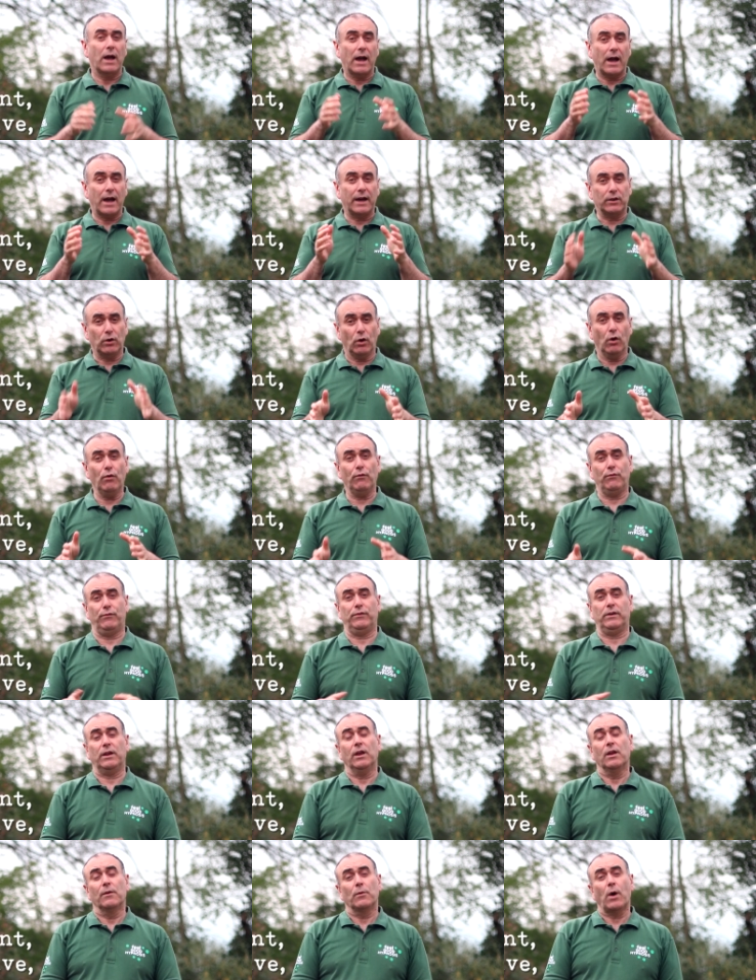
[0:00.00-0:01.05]
and
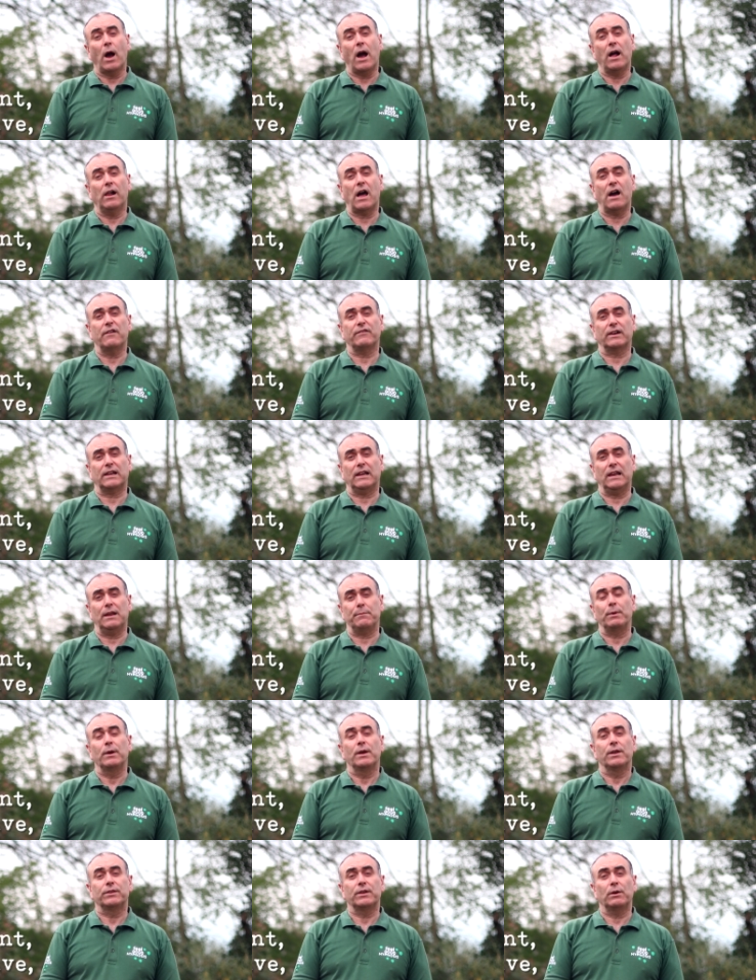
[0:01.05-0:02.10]
hopefully I'll have a clip
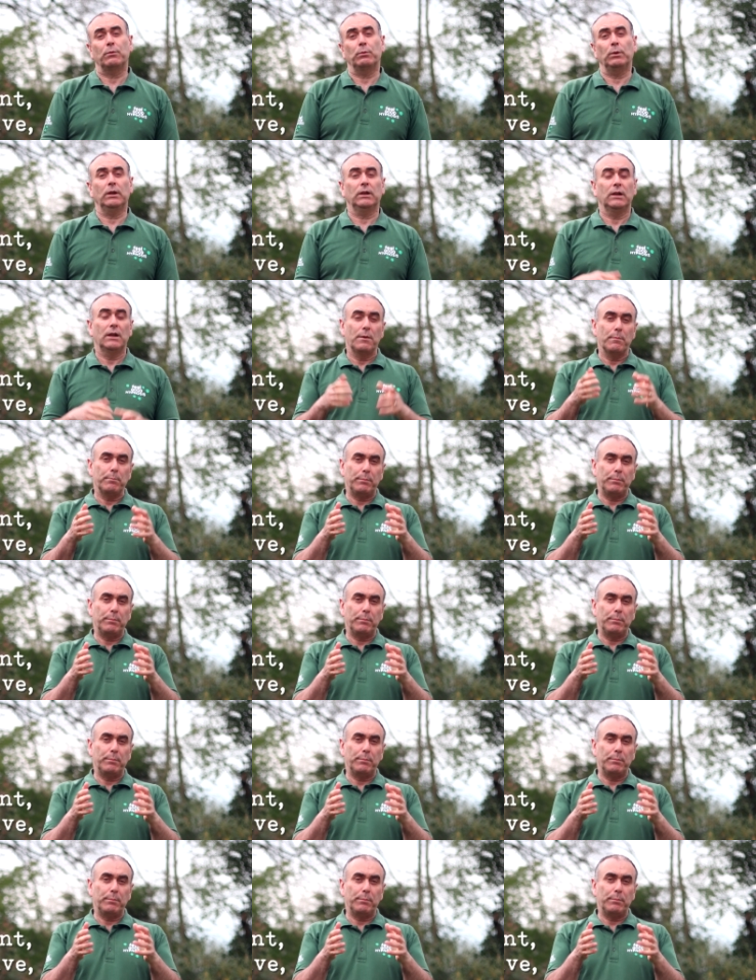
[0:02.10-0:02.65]
that will